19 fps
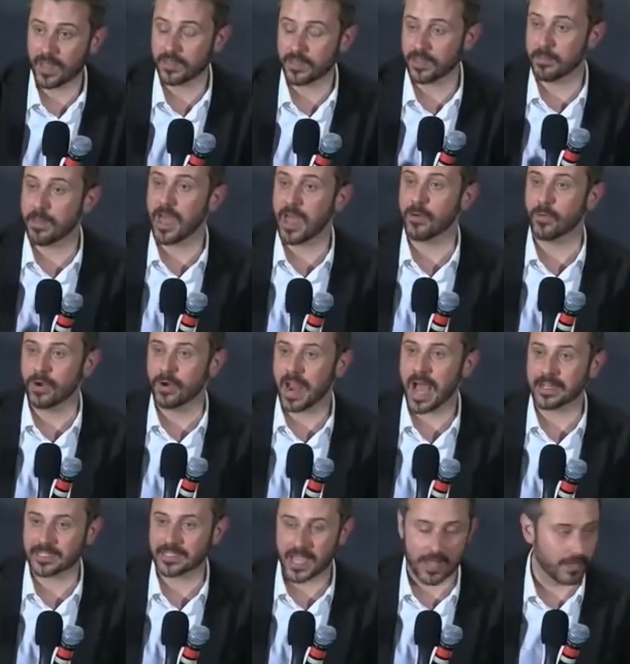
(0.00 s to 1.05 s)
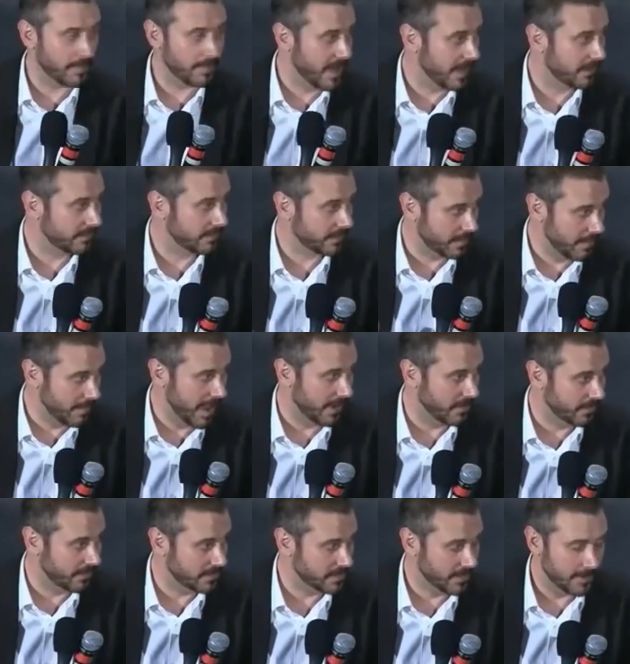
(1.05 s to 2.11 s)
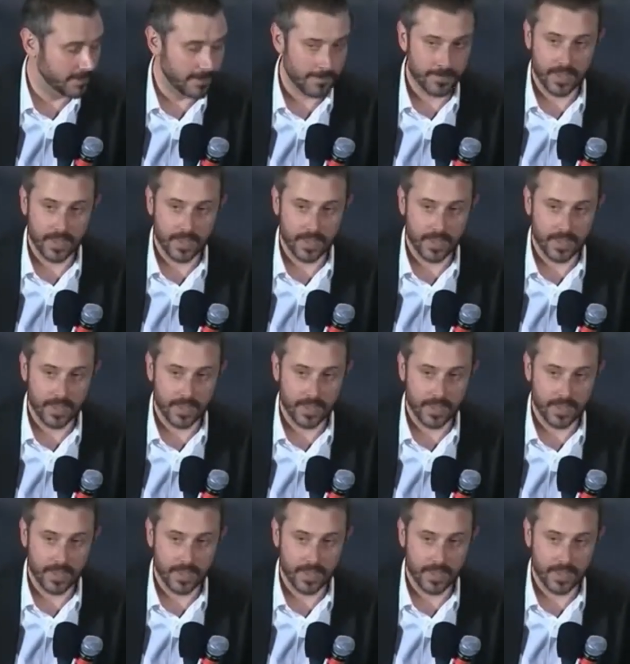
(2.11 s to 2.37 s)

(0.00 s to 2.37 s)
and that the men were not Taliban commanders.